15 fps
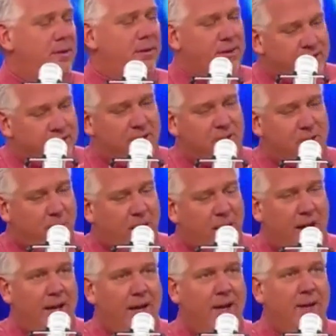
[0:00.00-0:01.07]
This is
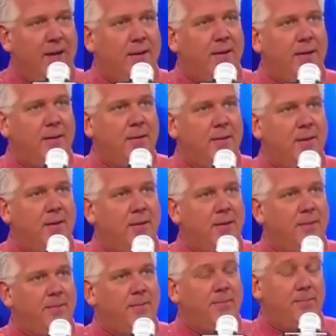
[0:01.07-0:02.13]
why
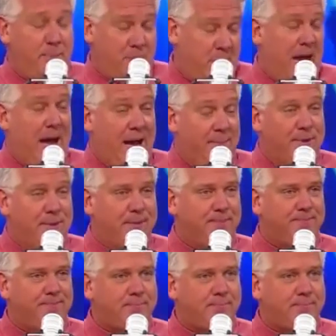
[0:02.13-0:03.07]
perhaps